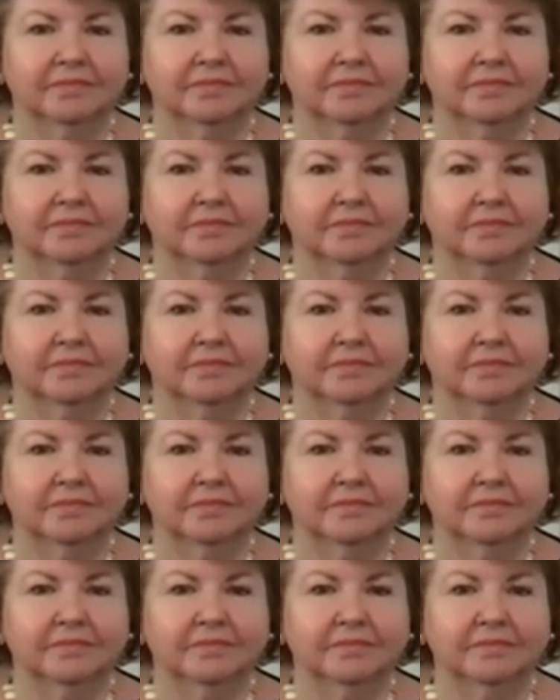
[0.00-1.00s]

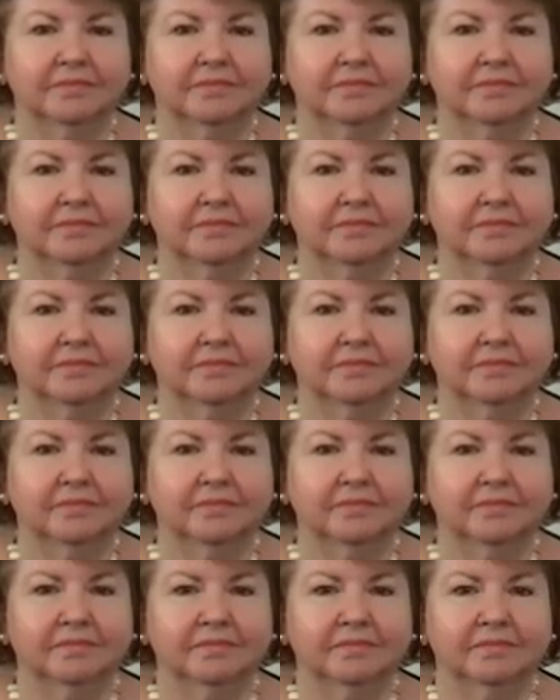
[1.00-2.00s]

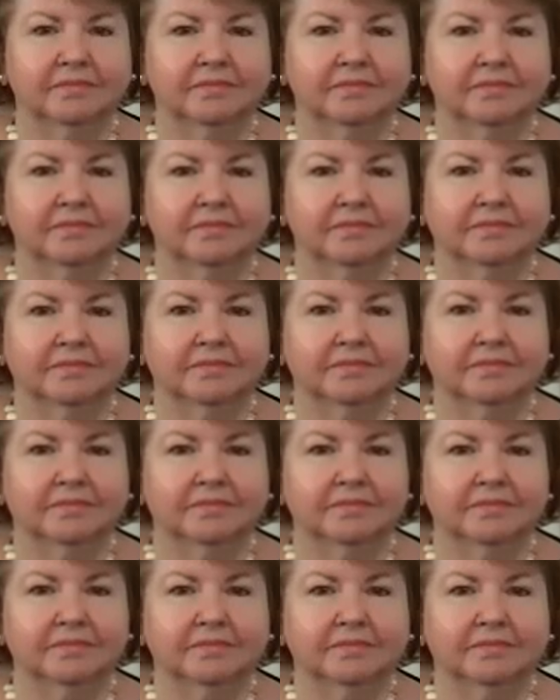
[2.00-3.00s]

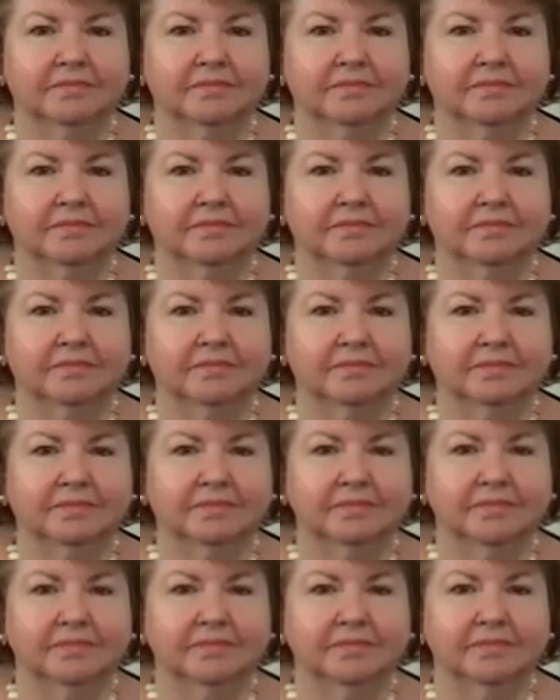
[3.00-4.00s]

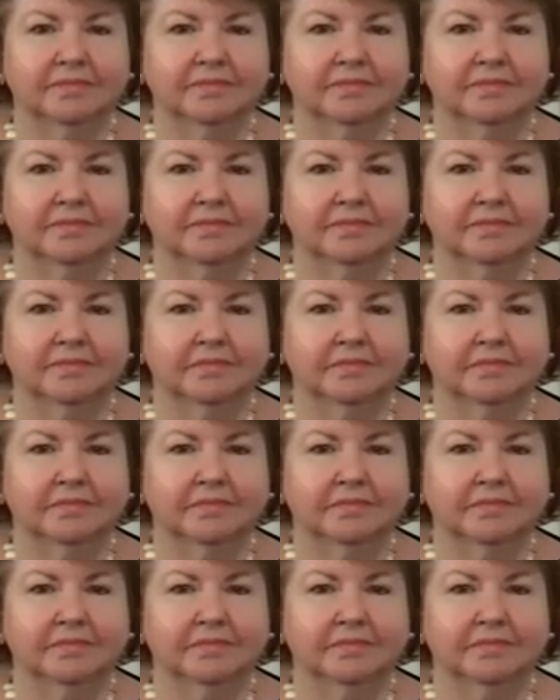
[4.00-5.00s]

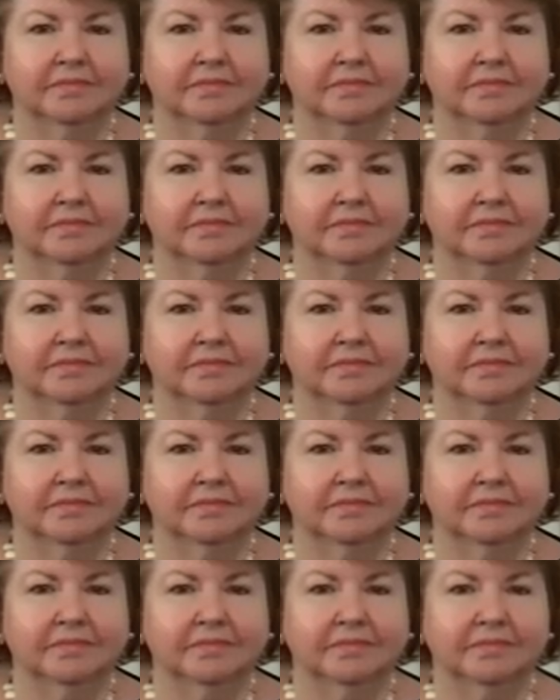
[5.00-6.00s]

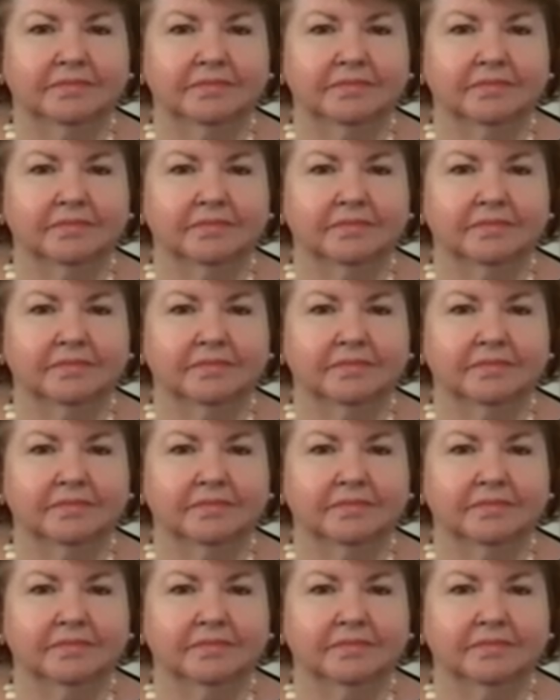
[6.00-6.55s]
[no speech]